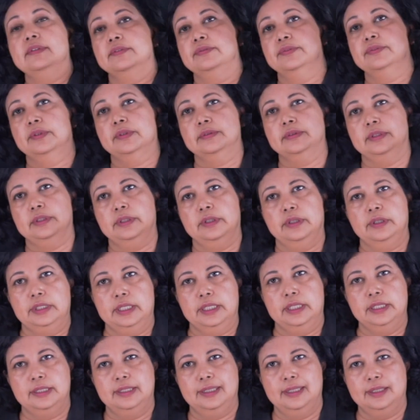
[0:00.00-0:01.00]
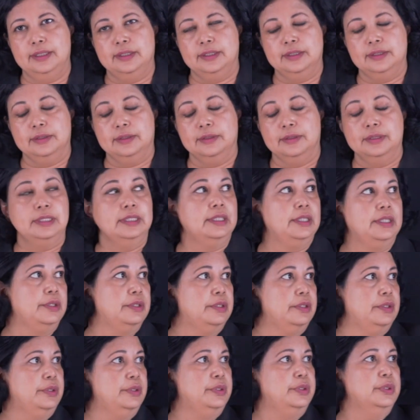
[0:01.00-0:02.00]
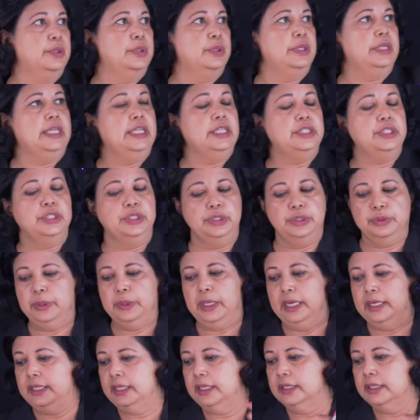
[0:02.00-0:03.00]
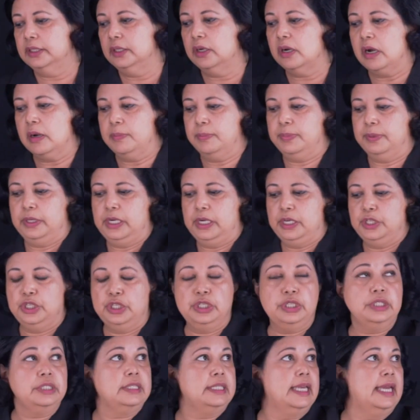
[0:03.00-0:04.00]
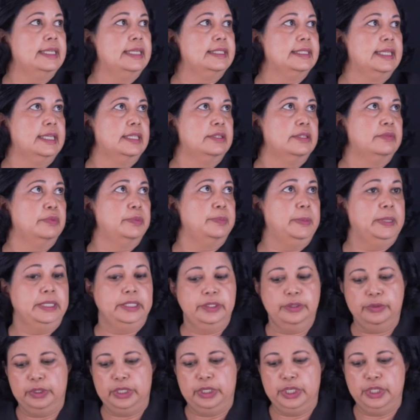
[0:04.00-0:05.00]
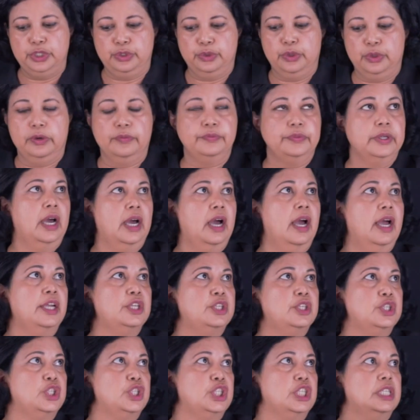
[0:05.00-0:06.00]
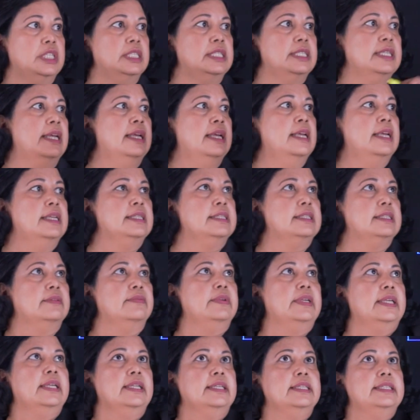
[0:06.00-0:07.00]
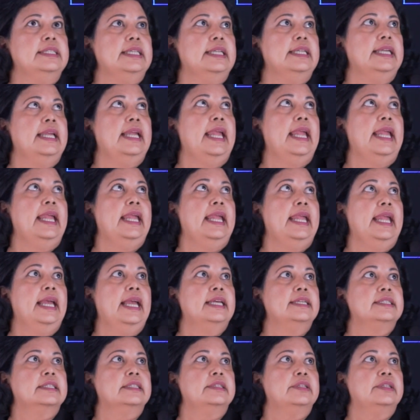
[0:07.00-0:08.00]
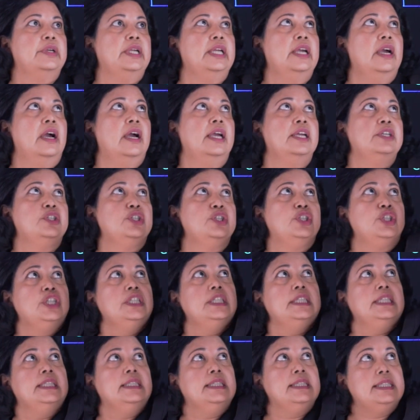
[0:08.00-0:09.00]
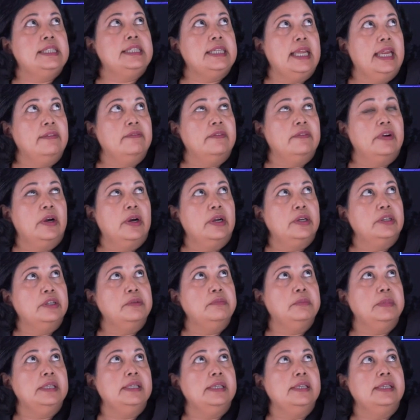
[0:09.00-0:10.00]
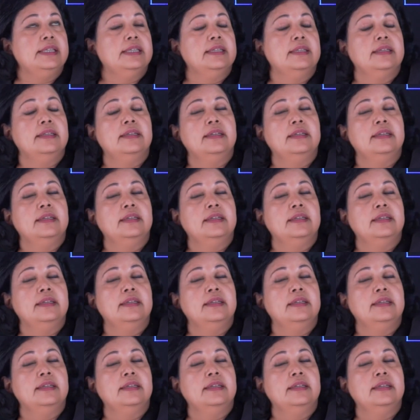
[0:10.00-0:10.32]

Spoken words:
Of course. Yes, they do. So you don't need to do any other operation to that. That would be the ratio of the hydrogens. So we can say A has 3 hydrogens in this environment.